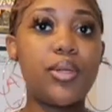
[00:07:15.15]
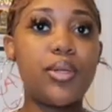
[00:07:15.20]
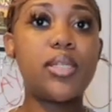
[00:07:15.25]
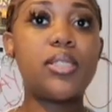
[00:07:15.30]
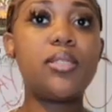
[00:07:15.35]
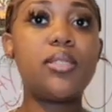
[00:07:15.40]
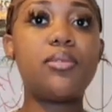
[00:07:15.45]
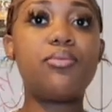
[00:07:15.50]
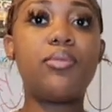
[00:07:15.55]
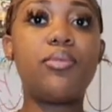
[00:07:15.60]

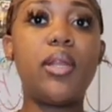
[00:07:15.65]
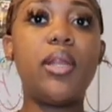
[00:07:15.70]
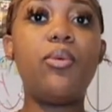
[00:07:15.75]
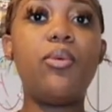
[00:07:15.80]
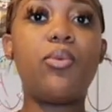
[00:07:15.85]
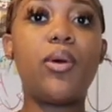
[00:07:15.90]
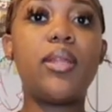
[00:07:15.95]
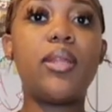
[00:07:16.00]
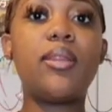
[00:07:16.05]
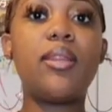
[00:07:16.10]
This is really
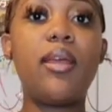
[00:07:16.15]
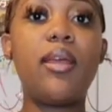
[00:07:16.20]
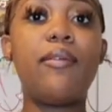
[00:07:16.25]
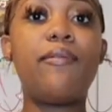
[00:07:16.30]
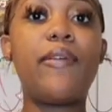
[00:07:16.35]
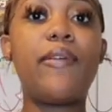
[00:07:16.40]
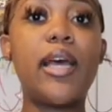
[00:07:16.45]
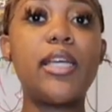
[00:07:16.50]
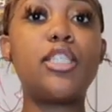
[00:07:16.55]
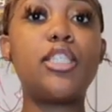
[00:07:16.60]
one thing
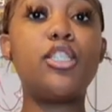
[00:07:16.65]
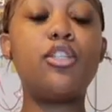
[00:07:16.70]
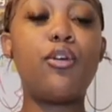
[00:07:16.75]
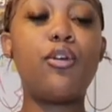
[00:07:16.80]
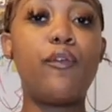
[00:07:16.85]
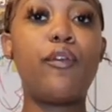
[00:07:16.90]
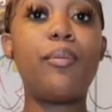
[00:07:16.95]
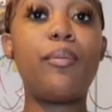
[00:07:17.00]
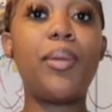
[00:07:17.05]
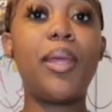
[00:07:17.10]
Fashion
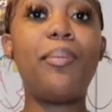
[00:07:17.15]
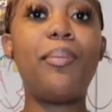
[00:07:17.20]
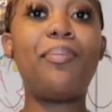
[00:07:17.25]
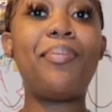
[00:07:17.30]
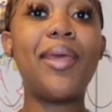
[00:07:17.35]
Nova be